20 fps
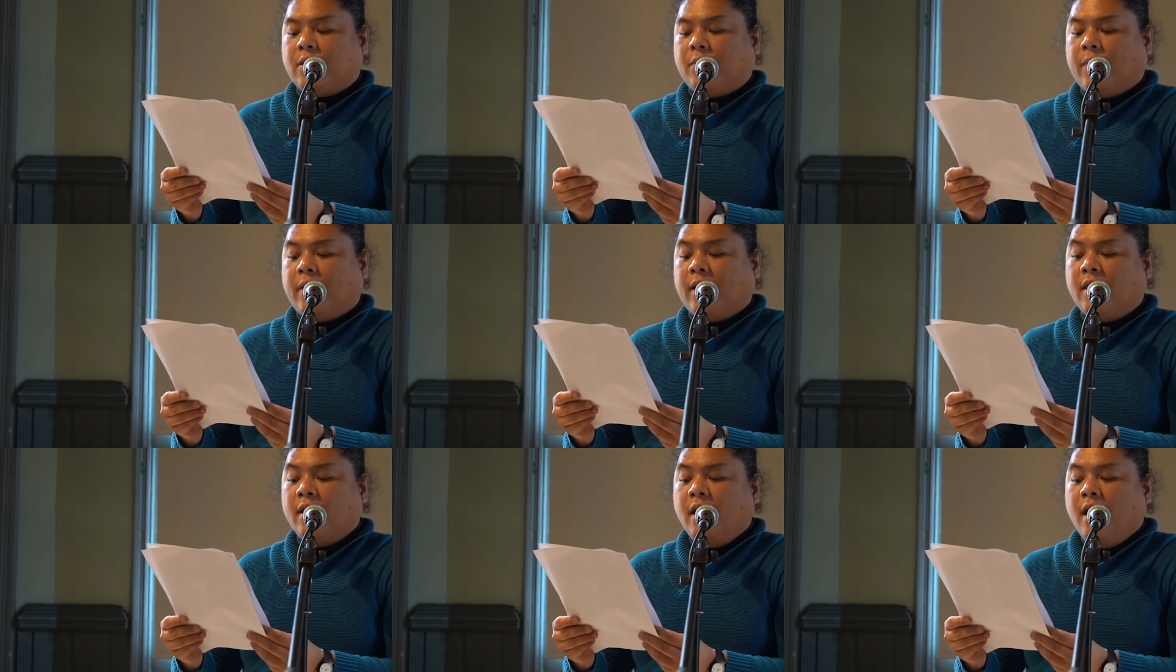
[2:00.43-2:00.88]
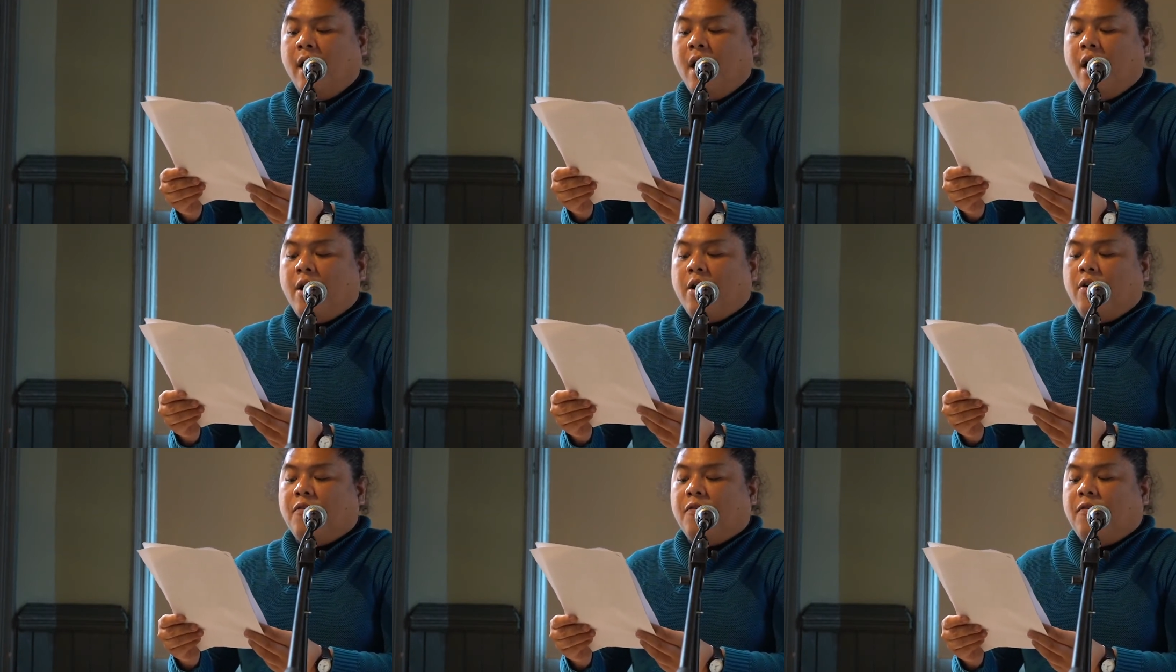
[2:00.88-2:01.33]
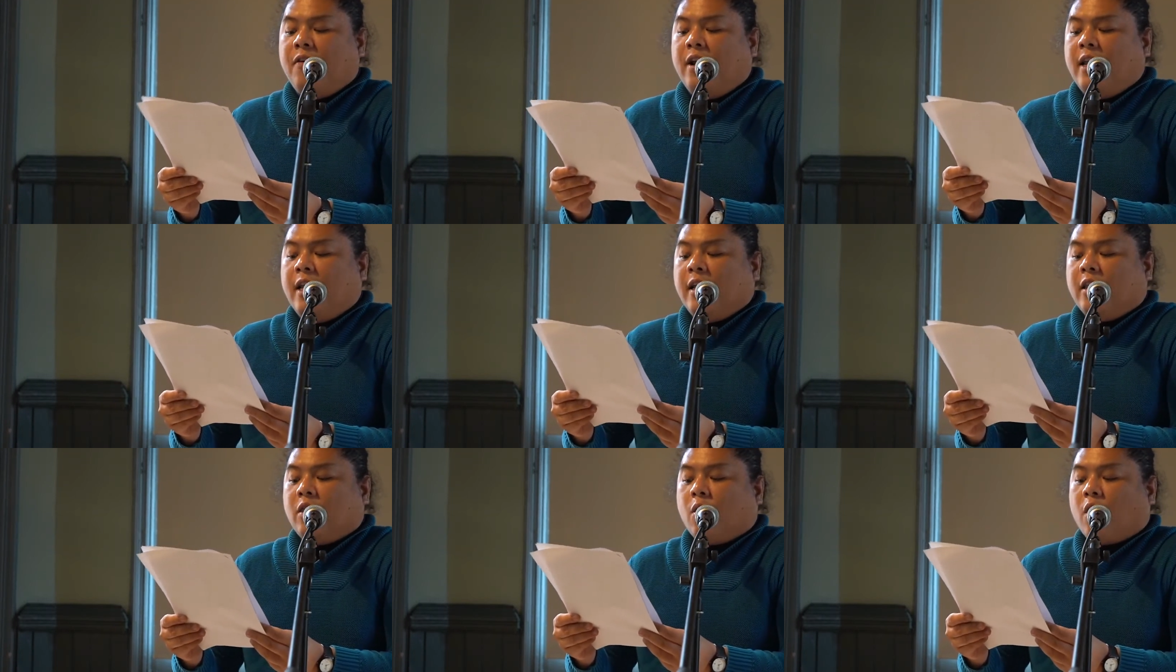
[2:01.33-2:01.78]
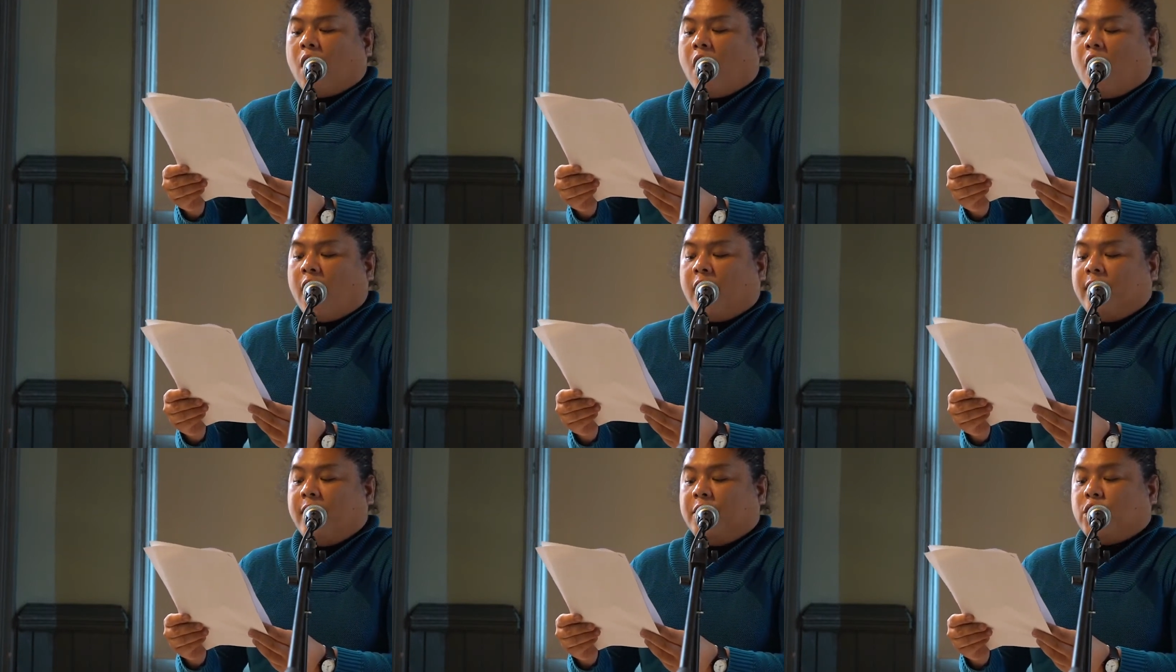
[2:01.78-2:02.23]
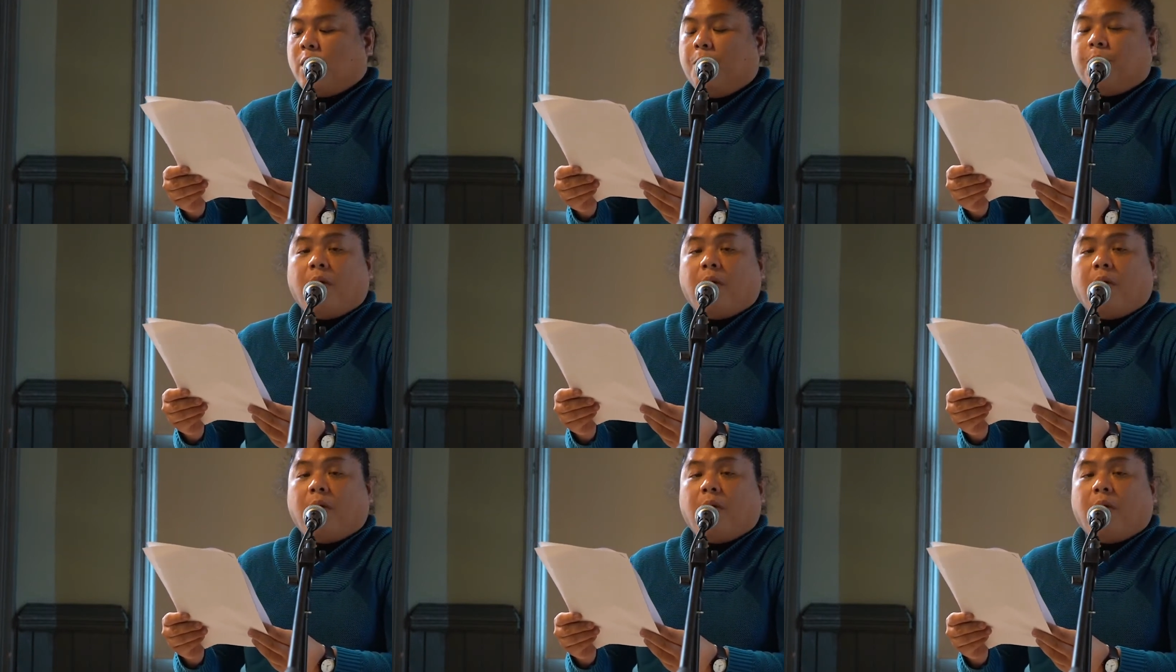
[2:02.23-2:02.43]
to it, revealing to her that she